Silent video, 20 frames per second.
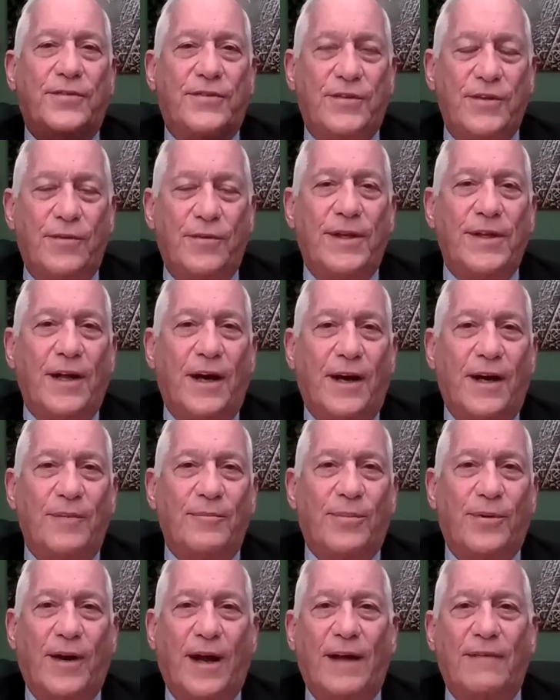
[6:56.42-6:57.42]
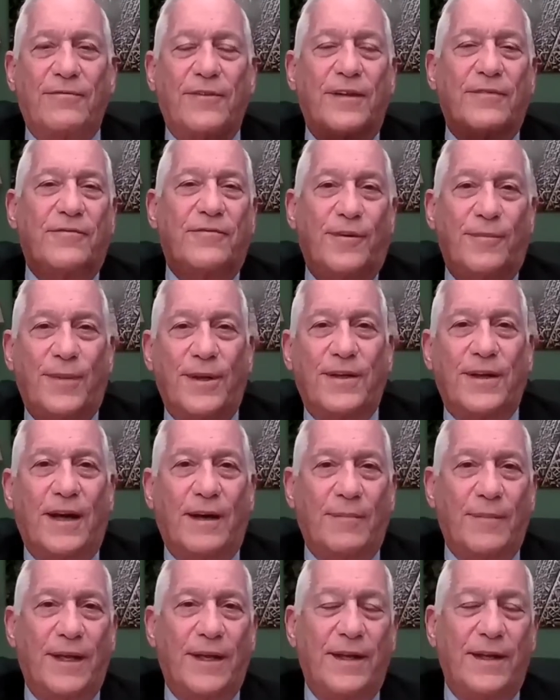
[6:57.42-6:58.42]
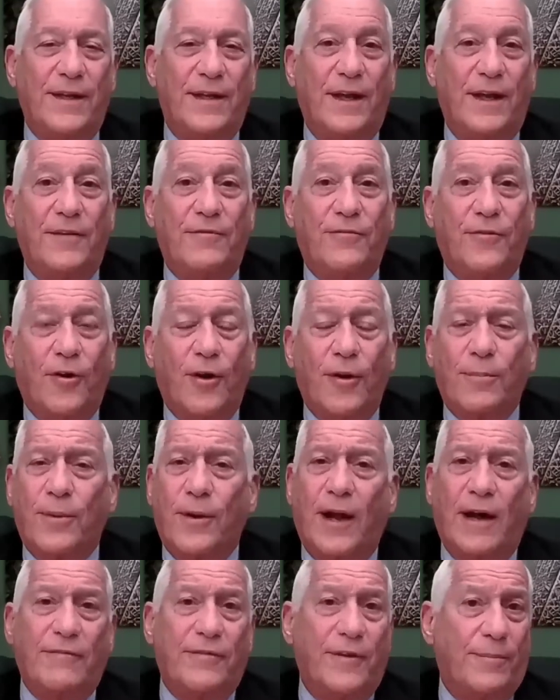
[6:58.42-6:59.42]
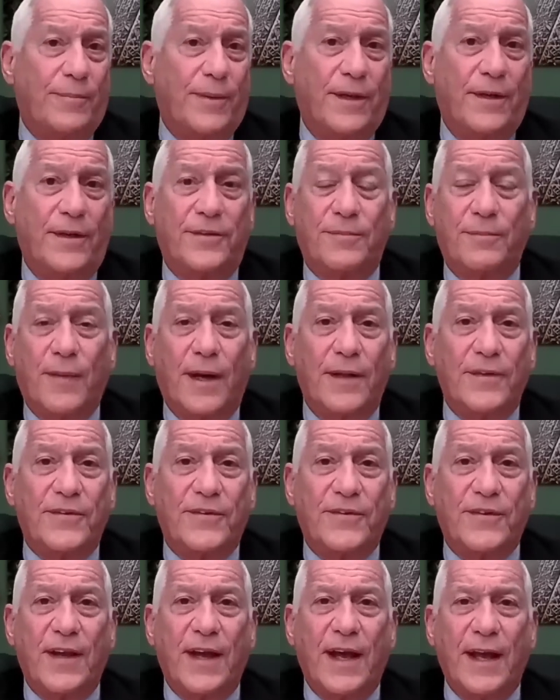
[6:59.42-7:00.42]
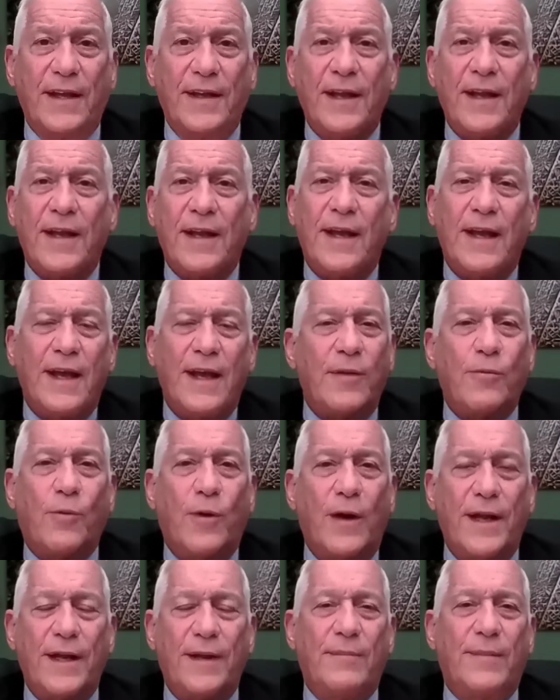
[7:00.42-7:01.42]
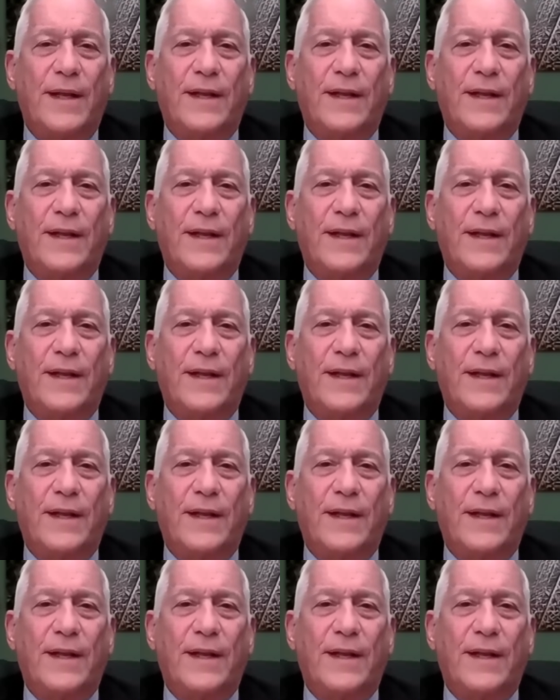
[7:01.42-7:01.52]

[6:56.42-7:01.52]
sue a nonprofit for becoming a for-profit? But as Musk said, hey, wait a